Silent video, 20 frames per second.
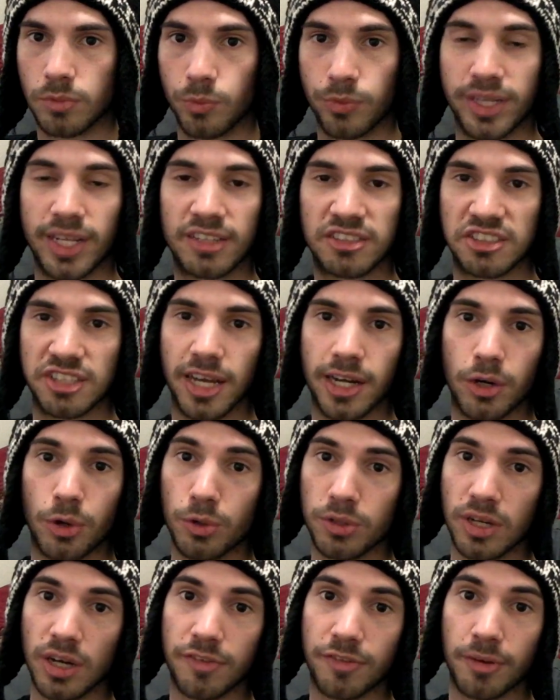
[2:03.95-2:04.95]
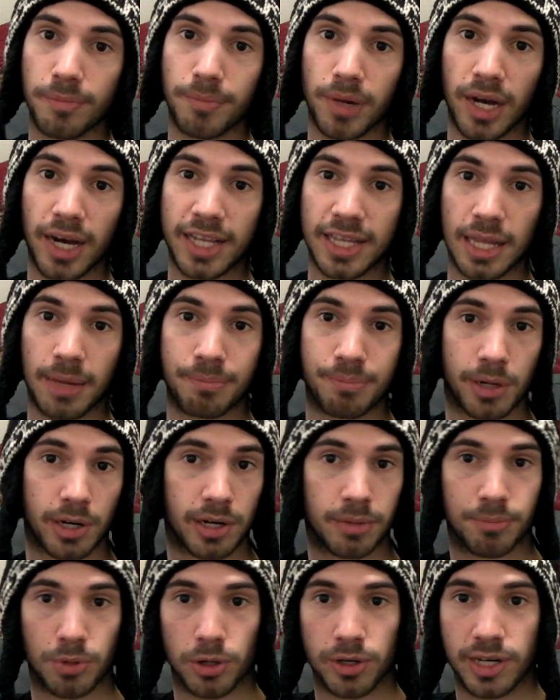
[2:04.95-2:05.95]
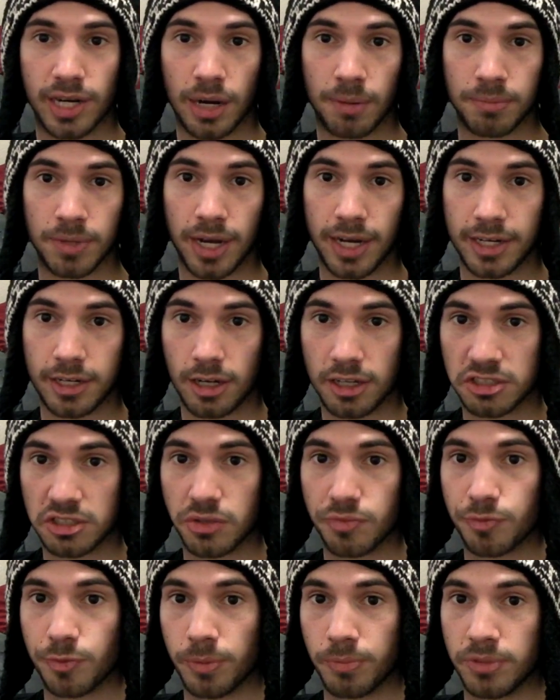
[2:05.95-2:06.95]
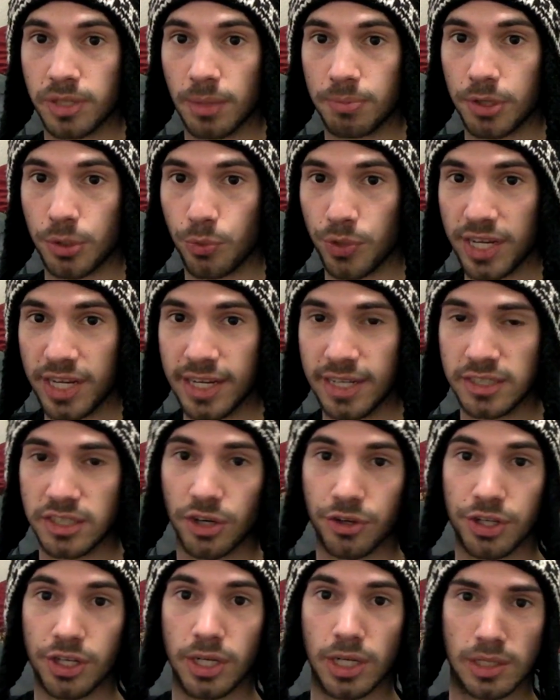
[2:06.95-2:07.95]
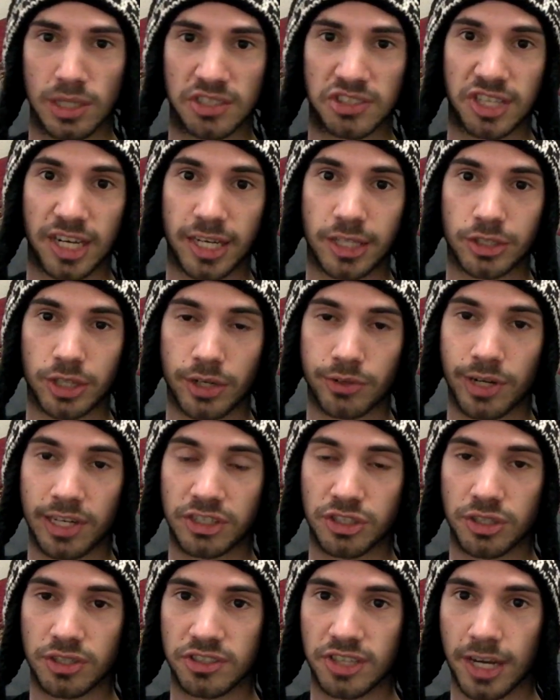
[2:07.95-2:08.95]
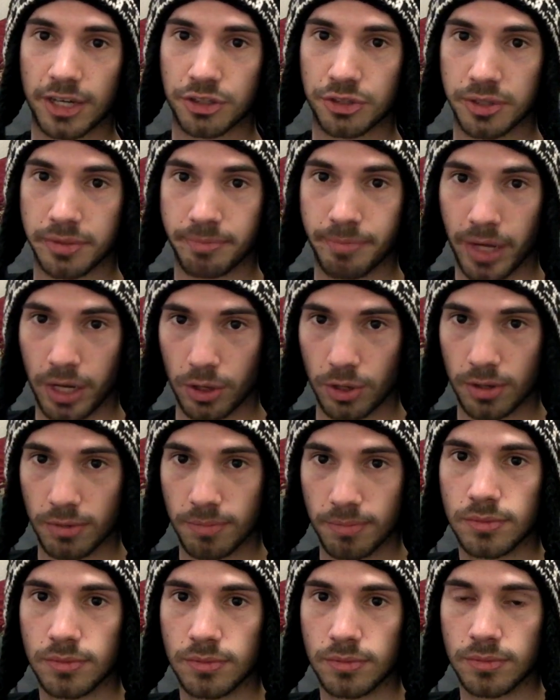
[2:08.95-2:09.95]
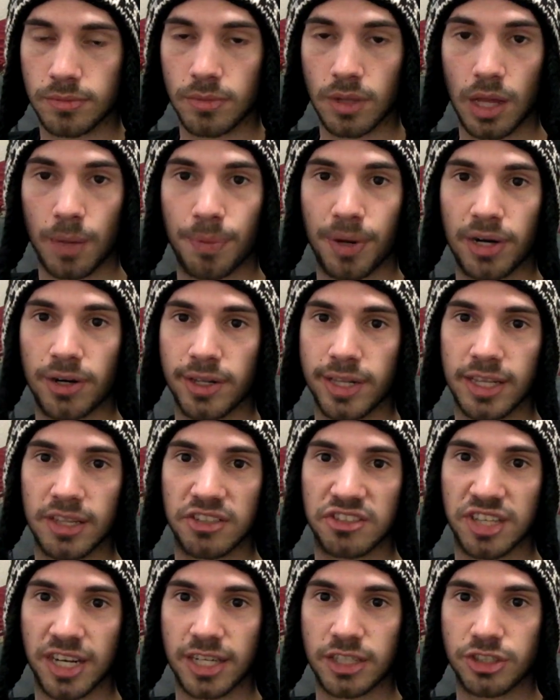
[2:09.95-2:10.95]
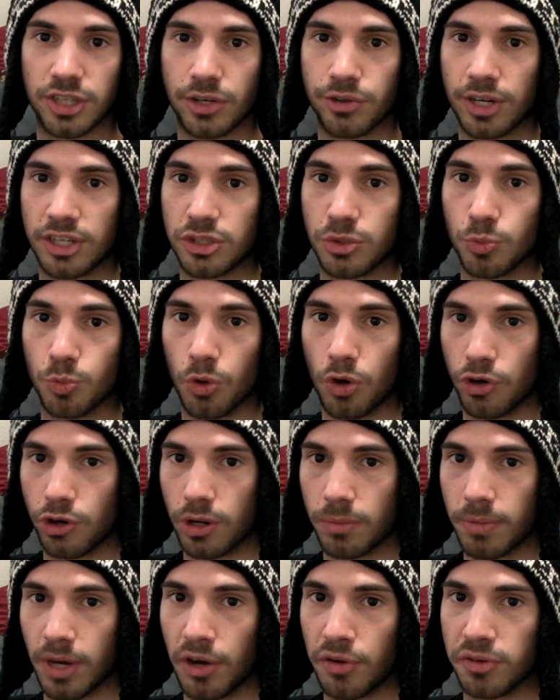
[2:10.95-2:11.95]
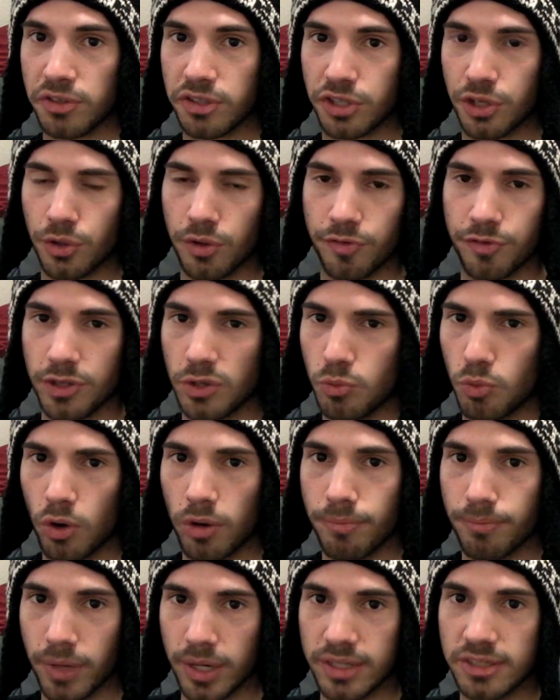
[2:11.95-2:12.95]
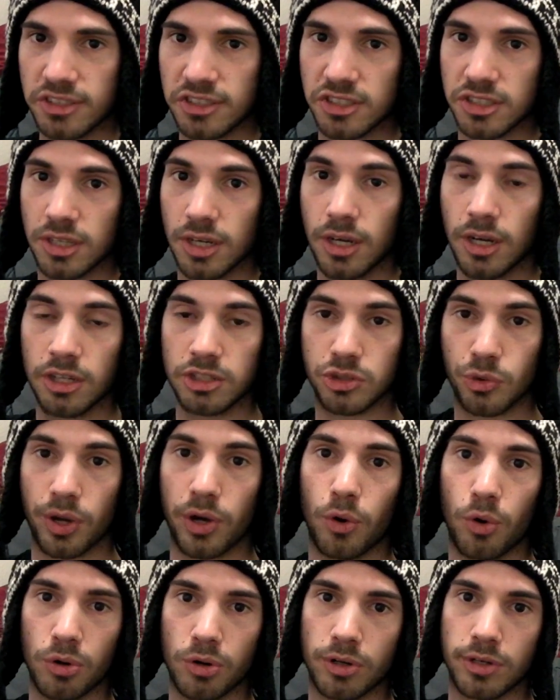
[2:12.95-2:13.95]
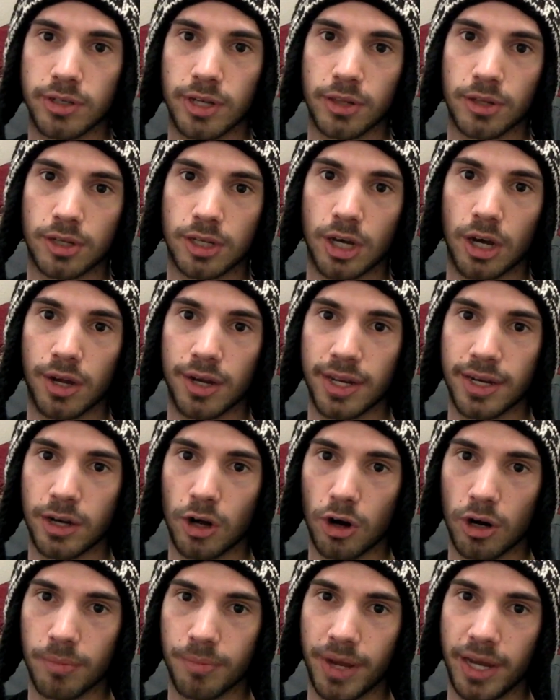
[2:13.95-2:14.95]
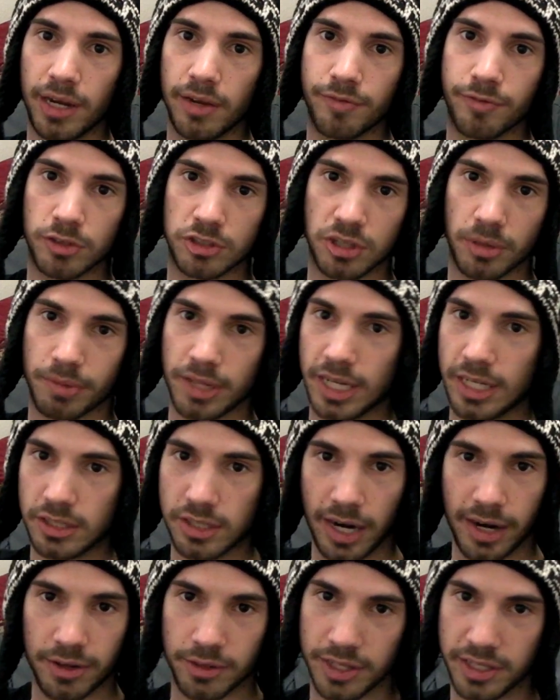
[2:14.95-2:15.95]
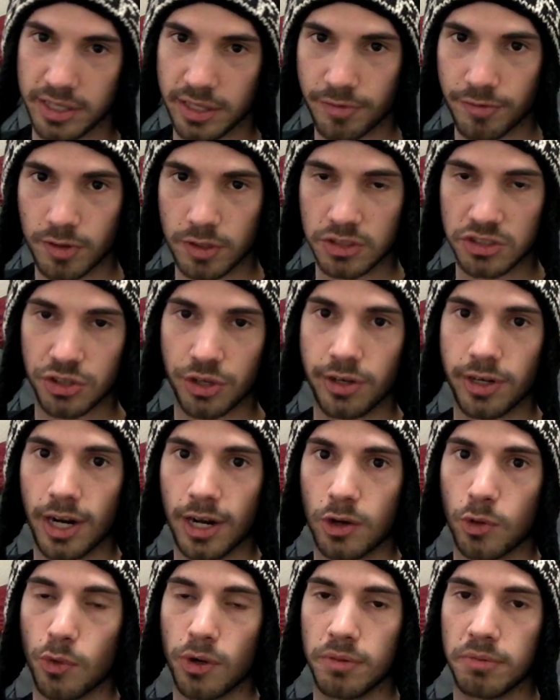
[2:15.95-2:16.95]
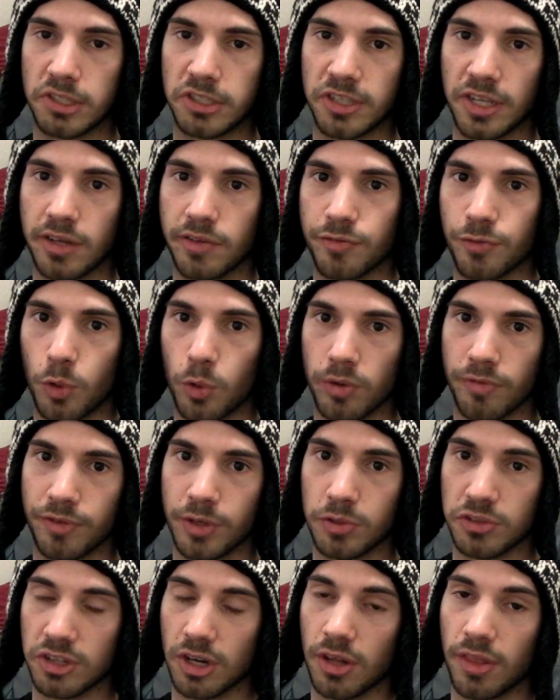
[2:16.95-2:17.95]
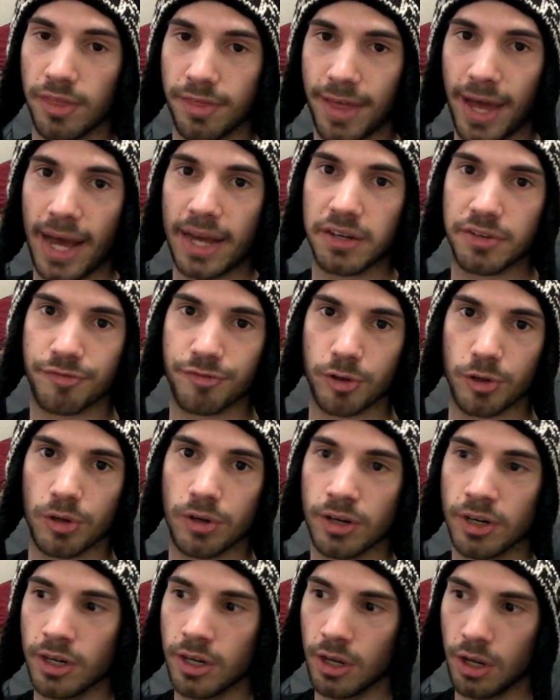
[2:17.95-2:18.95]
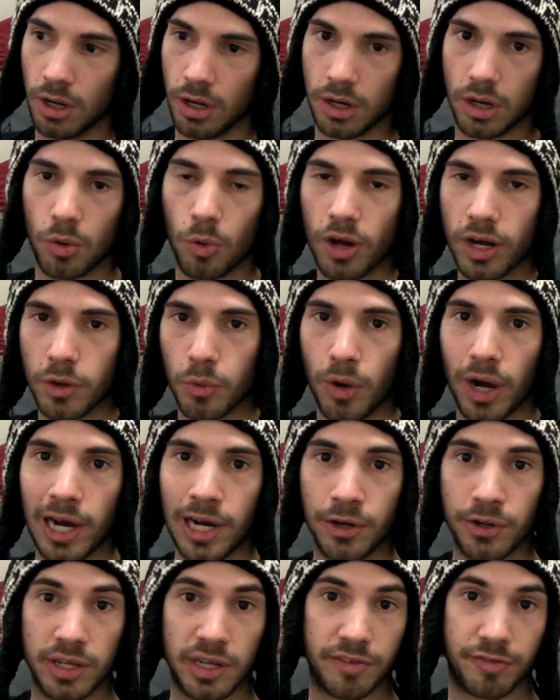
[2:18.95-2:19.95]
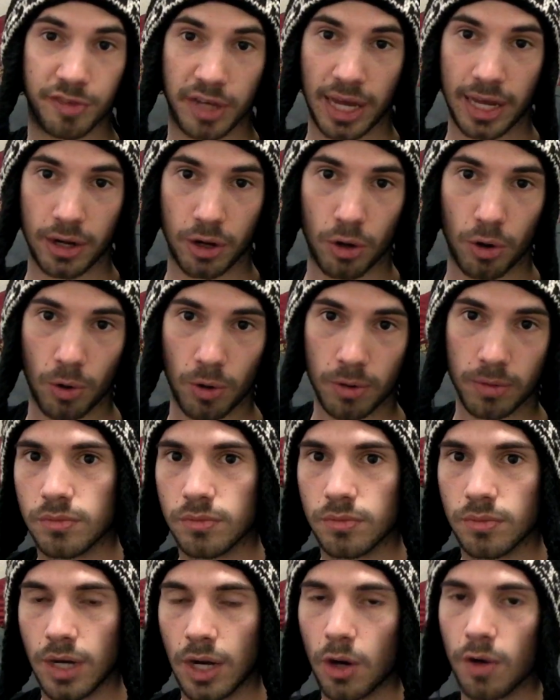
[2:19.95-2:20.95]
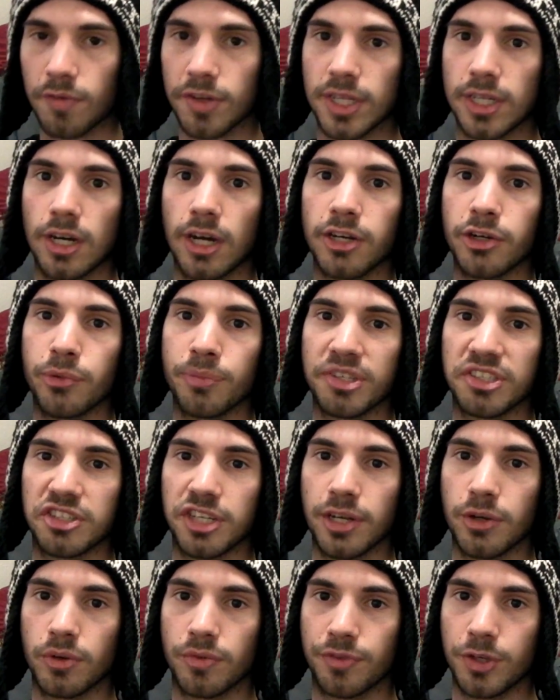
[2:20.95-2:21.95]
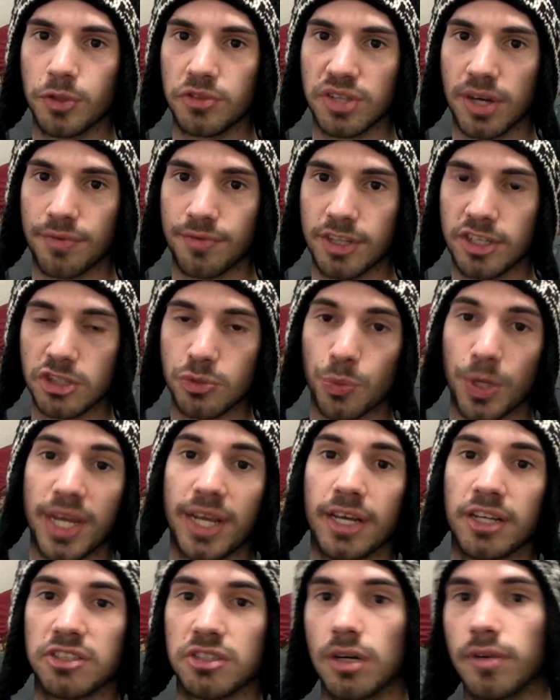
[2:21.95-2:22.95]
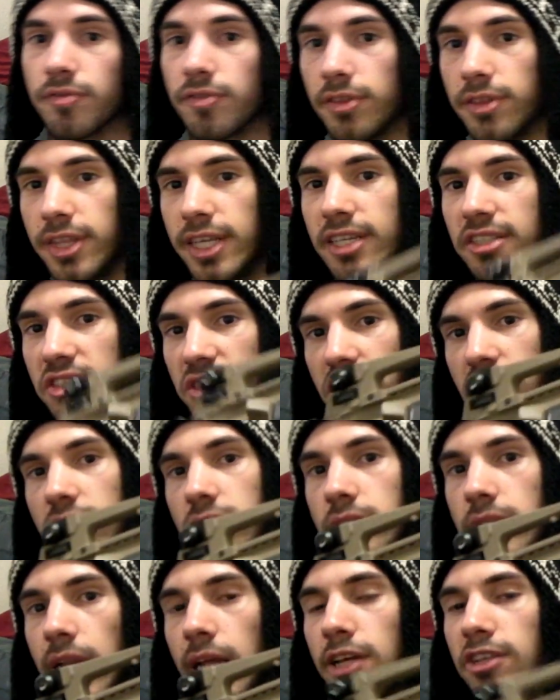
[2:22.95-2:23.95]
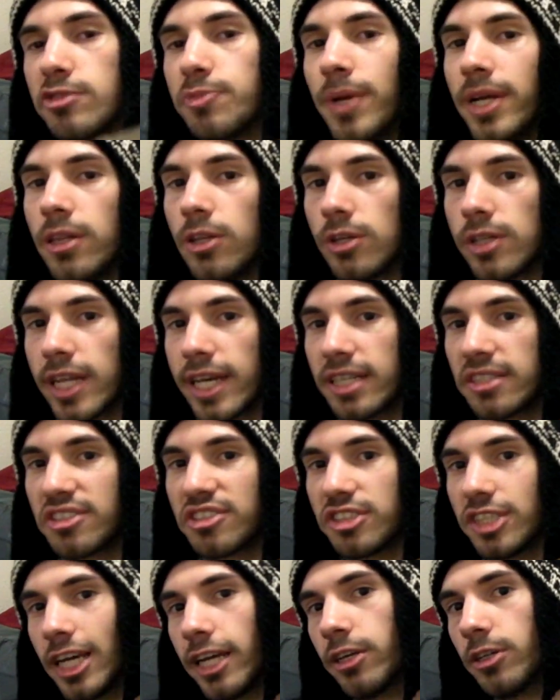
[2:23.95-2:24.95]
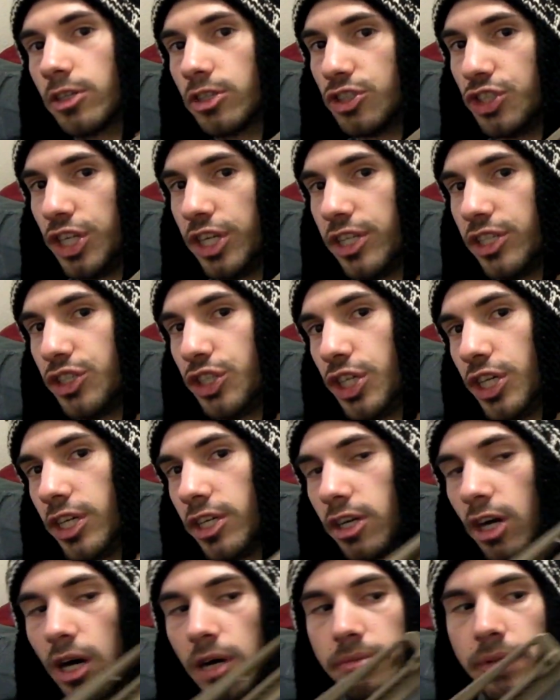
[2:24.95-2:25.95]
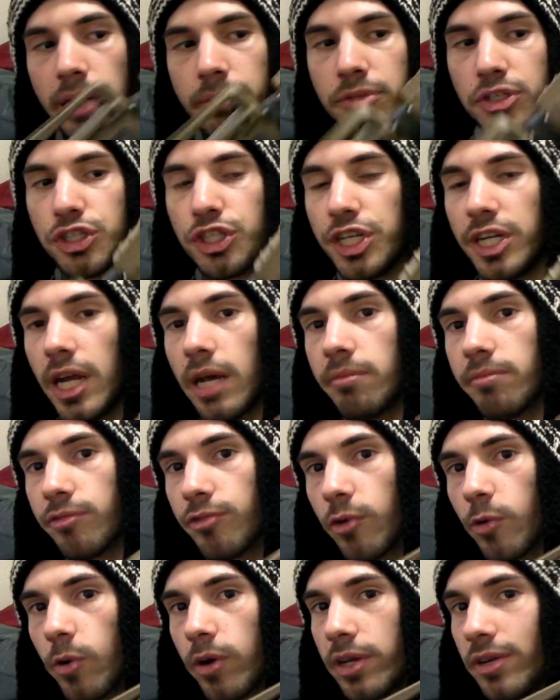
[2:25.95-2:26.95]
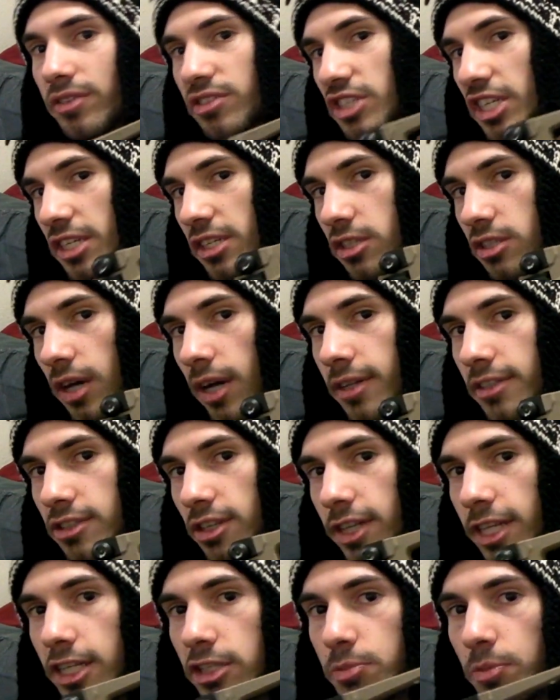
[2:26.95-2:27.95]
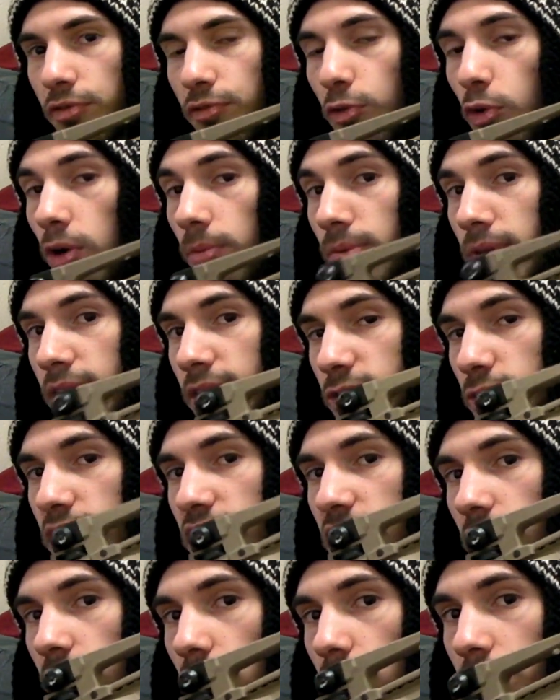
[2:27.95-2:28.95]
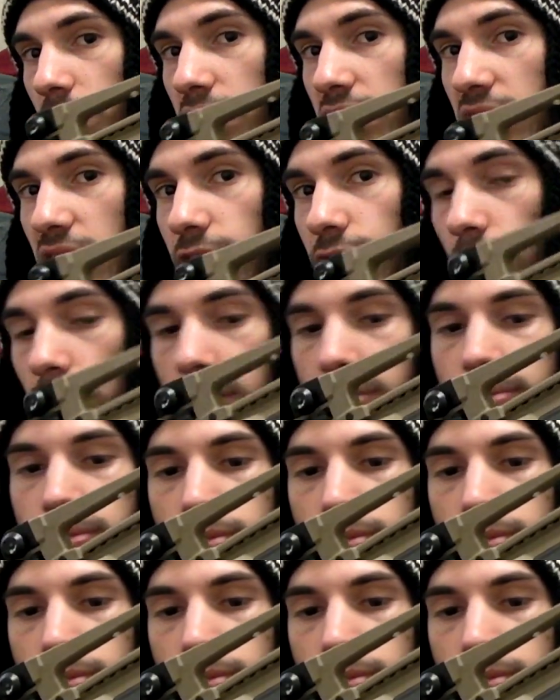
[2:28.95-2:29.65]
With that said, hold off on buying that Barry Burton M9 Custom from WE until you know the second generation is actually better. Apparently the second generation won't come out until a few more months, so I ordered another gun and RMA'd it for something entirely different, so you're not going to be seeing full reviews on that for quite a while, if at all. However, the gun you'll be seeing reviews of this week is of this. Now, this may look like a standard G&G Combat Machine M4. You've seen tons of these before, but this one's a little bit different.